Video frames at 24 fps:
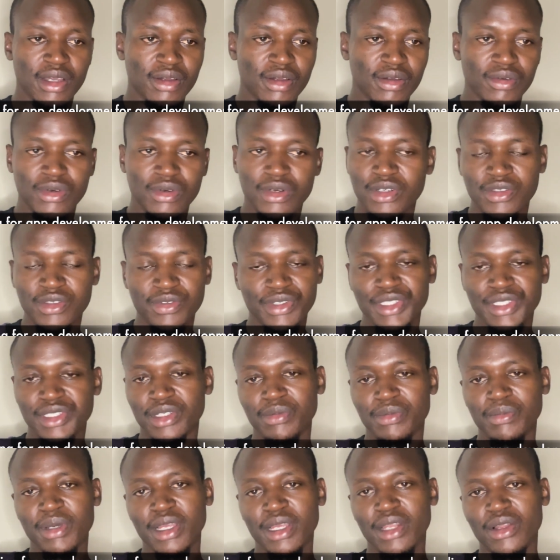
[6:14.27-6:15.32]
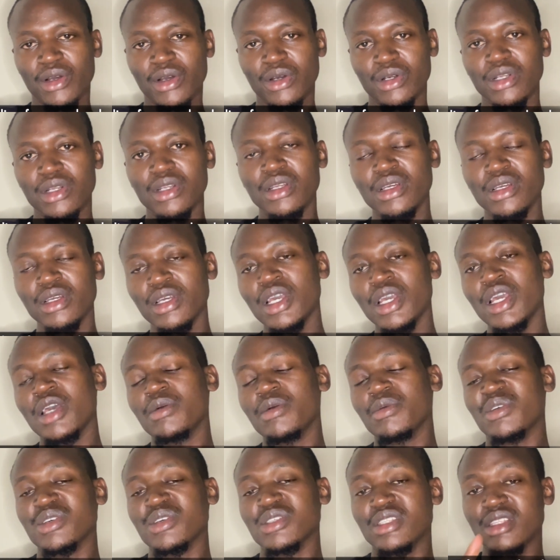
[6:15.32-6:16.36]
notification bell on,
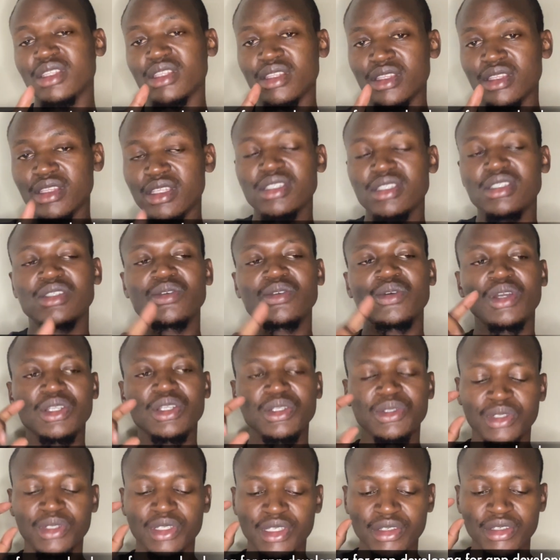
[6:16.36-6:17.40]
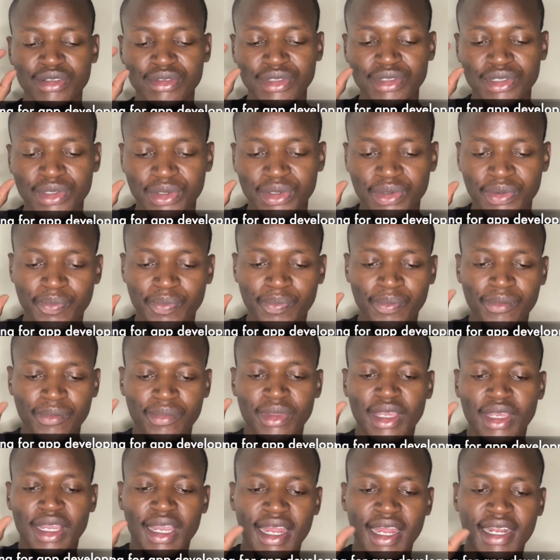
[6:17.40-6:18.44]
because this is going to give you
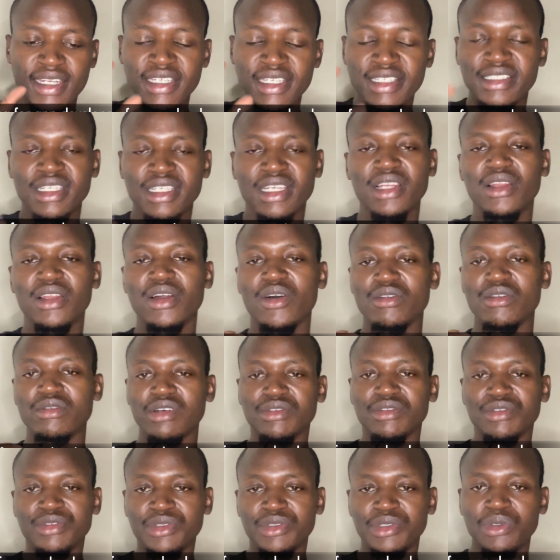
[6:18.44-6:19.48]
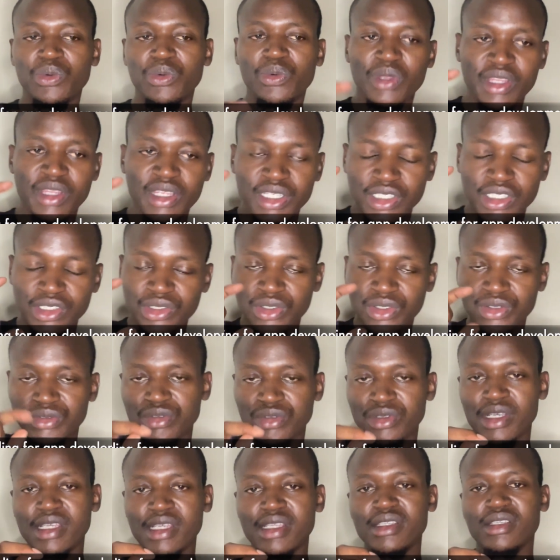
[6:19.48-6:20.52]
a detailed overview. Within 12
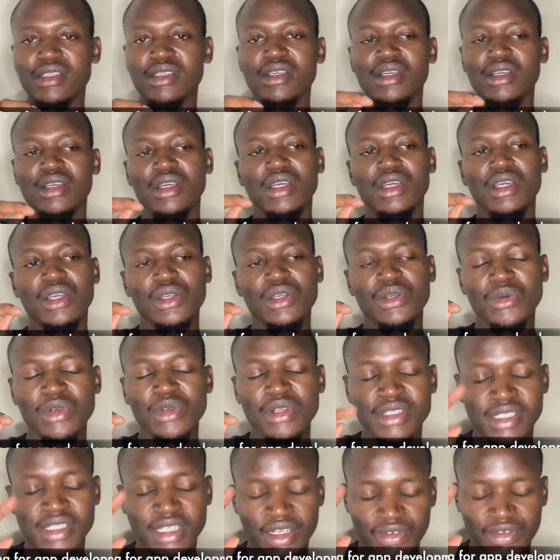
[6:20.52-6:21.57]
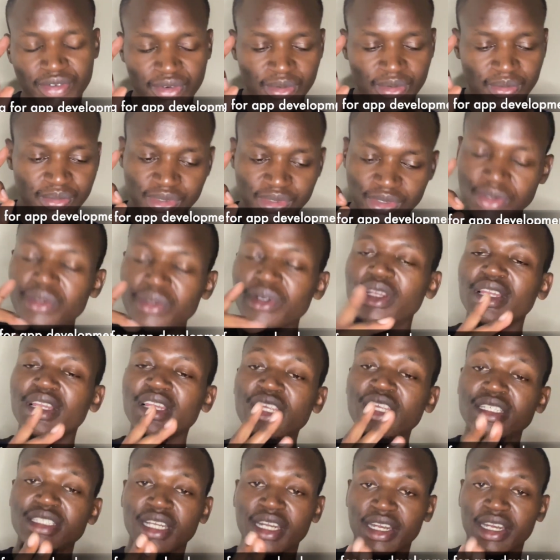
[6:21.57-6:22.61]
weeks you will
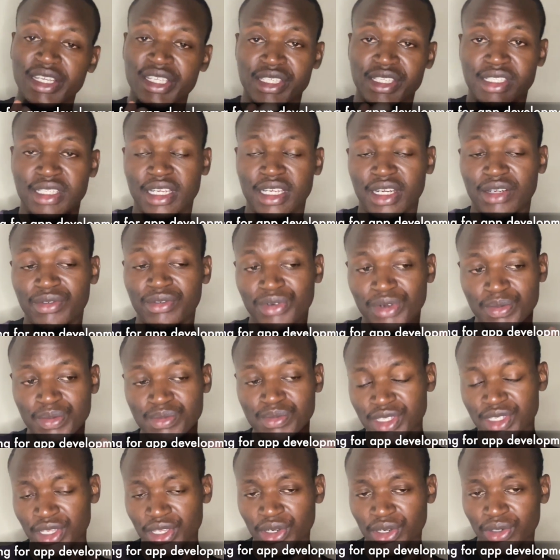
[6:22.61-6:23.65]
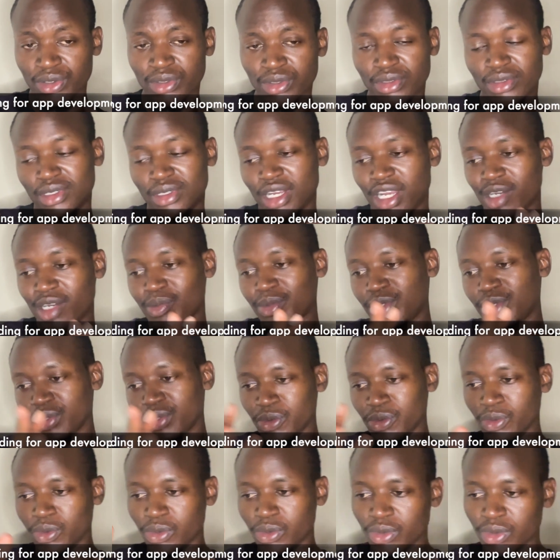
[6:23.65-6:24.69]
literally start from zero to
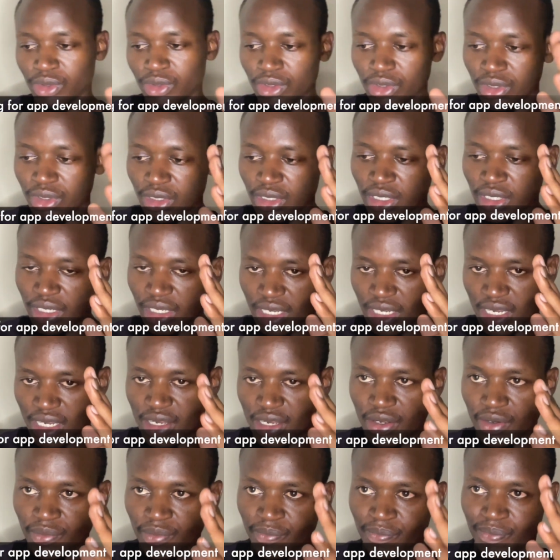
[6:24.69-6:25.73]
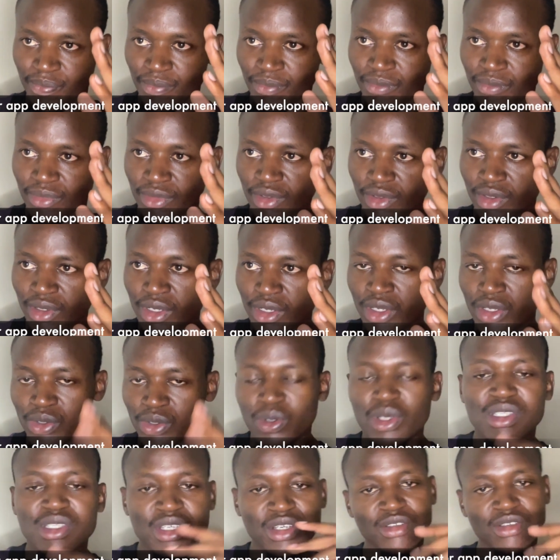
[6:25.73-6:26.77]
um,
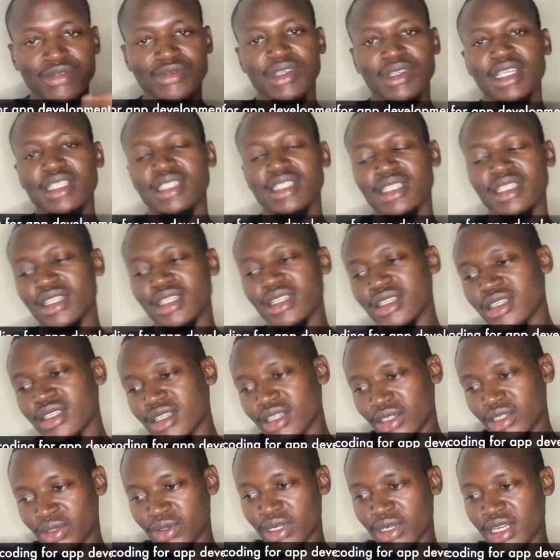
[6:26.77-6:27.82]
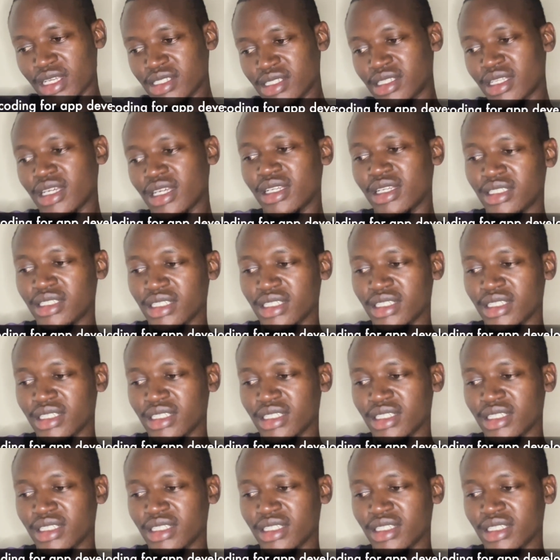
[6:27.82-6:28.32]
yourself getting to understand